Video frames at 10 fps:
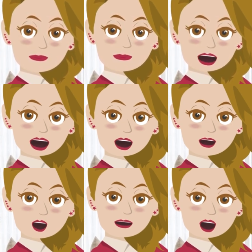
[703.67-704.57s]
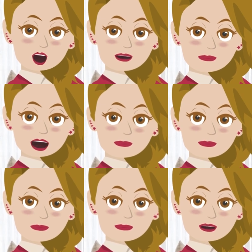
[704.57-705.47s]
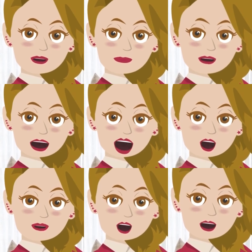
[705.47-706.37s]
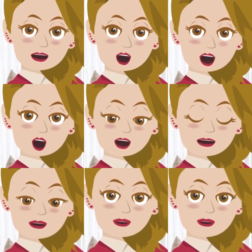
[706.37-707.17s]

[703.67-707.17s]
You stand in a place of wanting to